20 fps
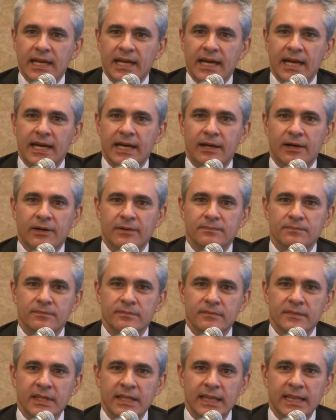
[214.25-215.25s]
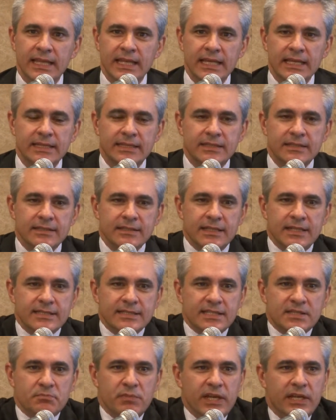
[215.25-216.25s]
Uh, Indeed, this
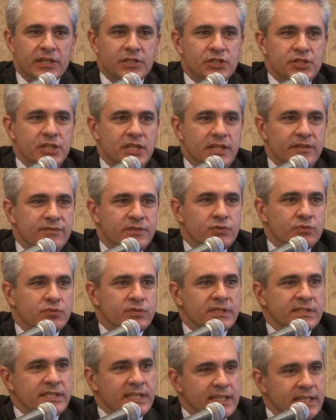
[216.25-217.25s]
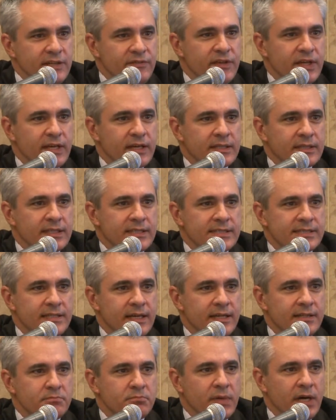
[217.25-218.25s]
has been achieved to a significant
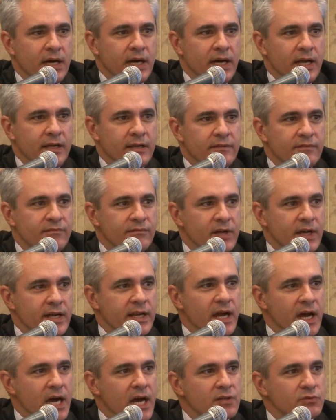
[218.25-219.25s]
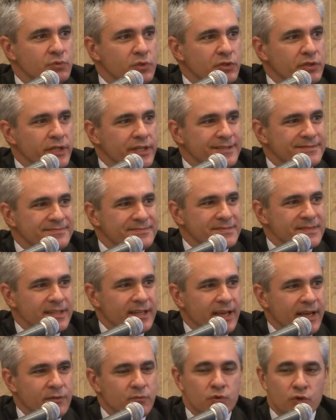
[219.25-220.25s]
extent by very hard working
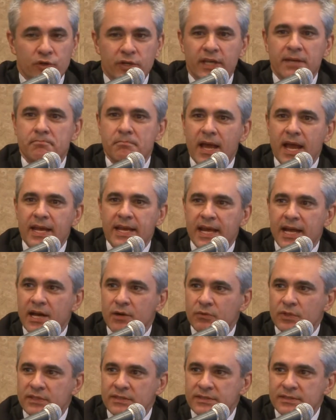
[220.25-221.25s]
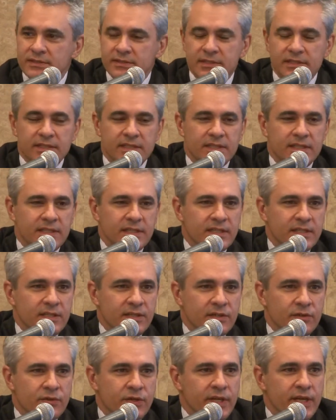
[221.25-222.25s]
and working many hours.
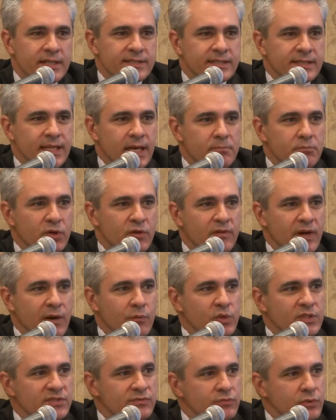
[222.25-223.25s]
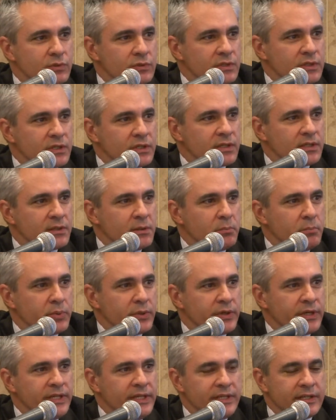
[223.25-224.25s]
Korea has a number of hours work
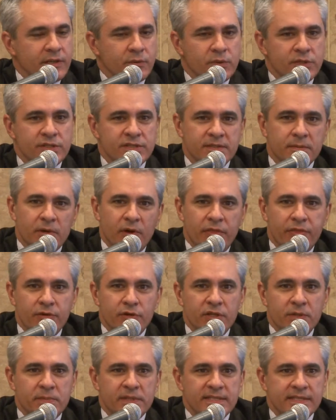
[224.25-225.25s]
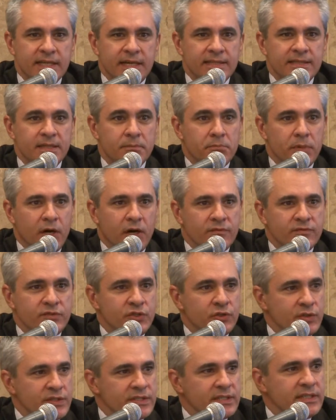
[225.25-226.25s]
per year, which is about thirty percent above
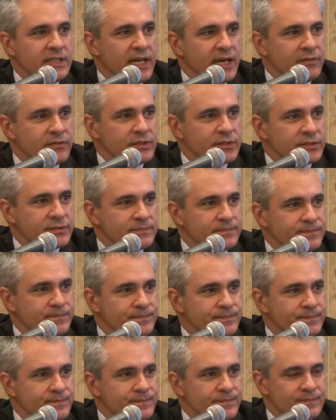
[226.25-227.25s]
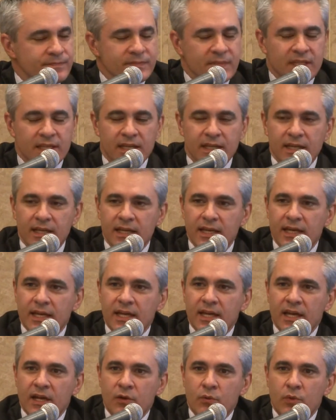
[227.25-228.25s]
the O E C D average.
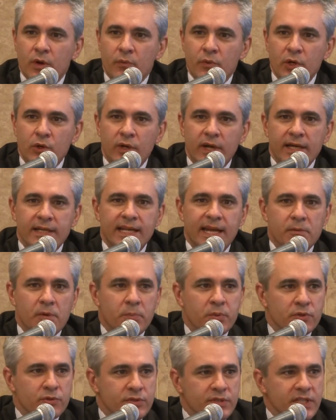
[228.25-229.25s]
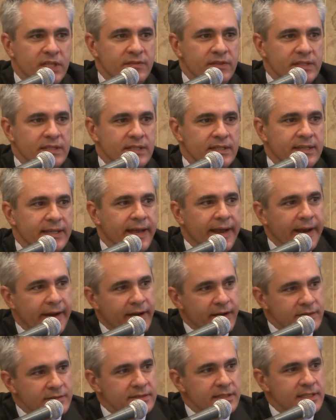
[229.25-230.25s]
When we look at labor productivity,
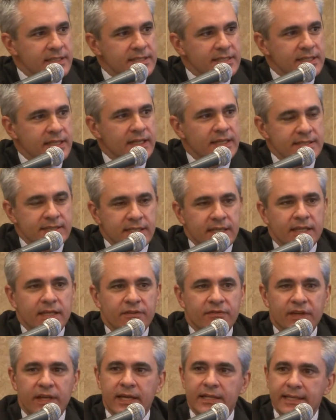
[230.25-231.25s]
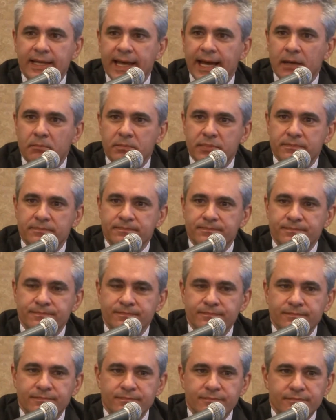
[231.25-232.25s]
there, there is still a significant gap.
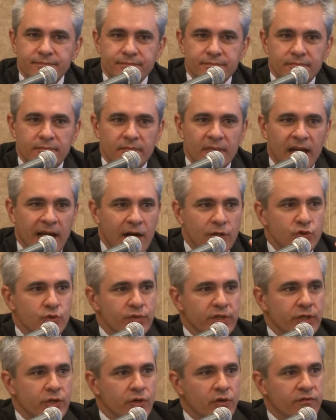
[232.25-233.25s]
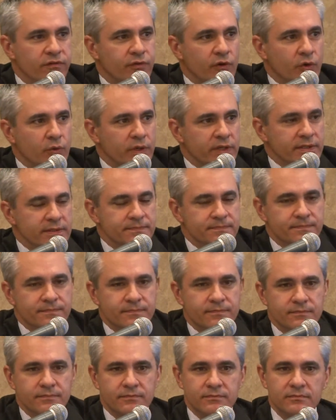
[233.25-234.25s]
How do we go forward?
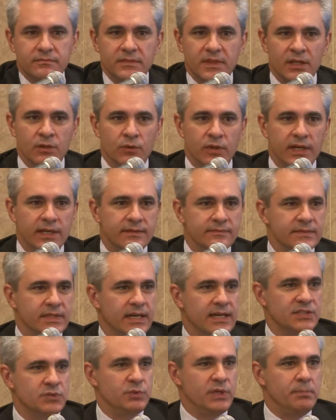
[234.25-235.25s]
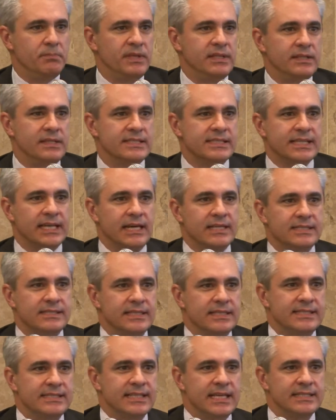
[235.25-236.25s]
Well, as we have been discussed
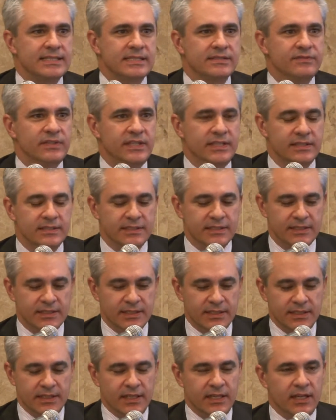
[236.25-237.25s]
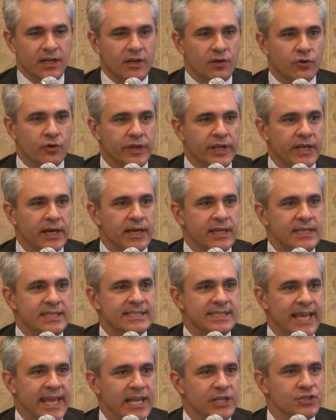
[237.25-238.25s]
extensively, Korea
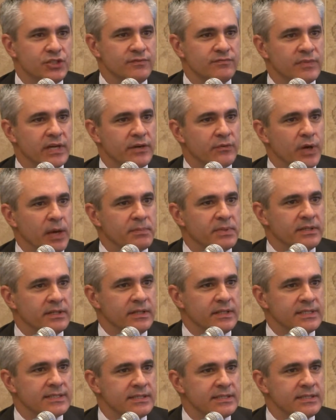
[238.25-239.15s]
is aging very rapidly.